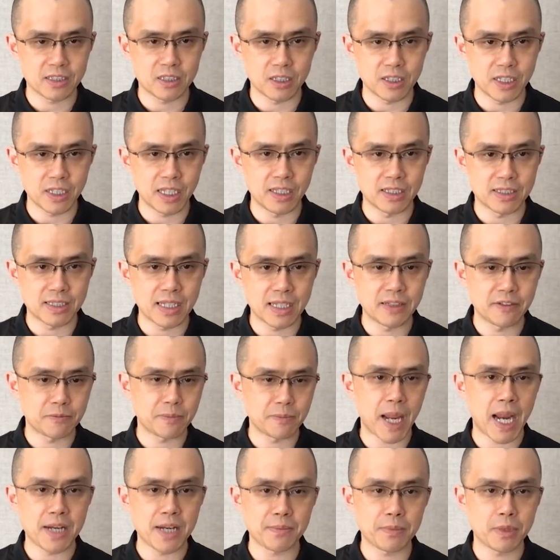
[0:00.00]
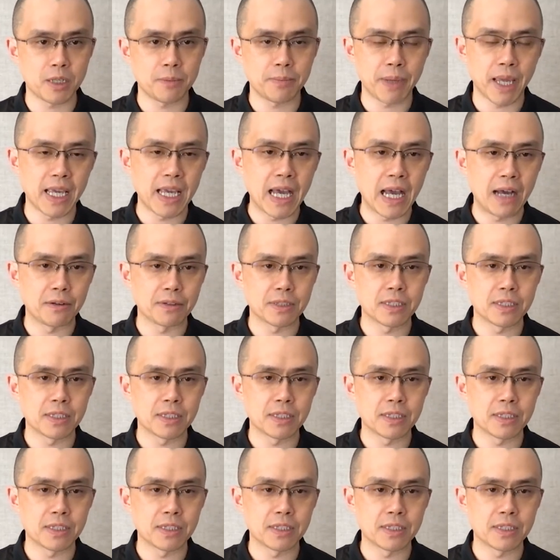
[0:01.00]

the incentive payout.